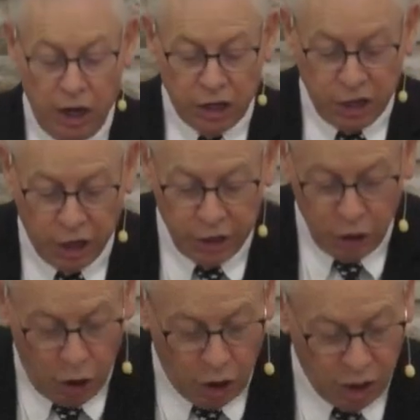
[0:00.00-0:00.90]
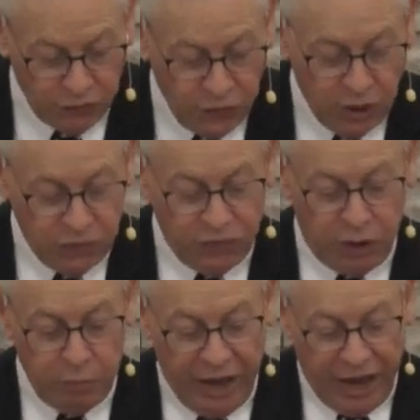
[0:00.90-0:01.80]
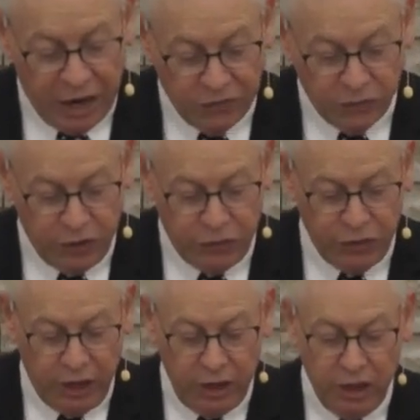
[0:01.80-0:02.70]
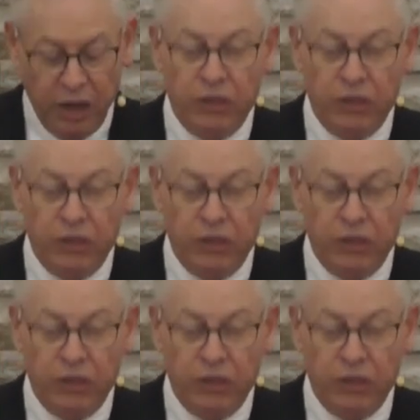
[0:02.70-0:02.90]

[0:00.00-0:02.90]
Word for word: cut off from everything